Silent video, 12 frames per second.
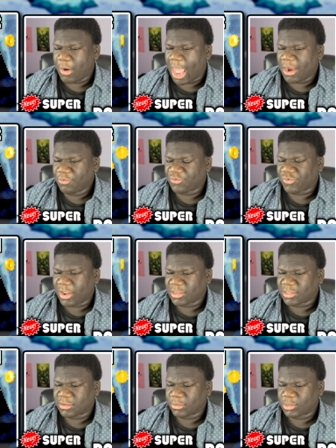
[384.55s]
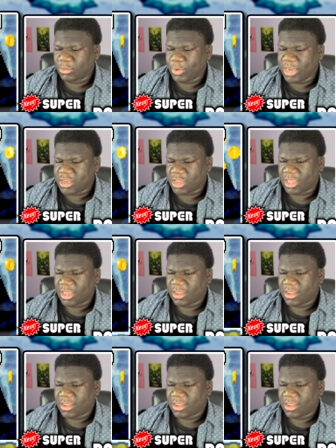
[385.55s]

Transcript: I don't trust this with Luigi.